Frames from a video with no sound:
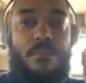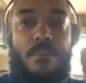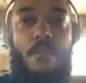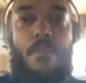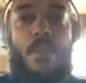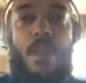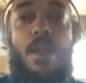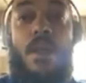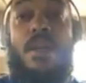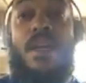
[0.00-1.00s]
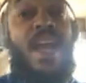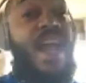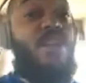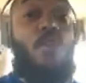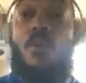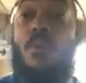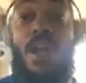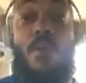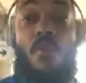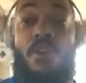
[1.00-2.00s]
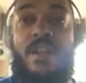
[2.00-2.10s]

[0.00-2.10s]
I can't do it while I'm working.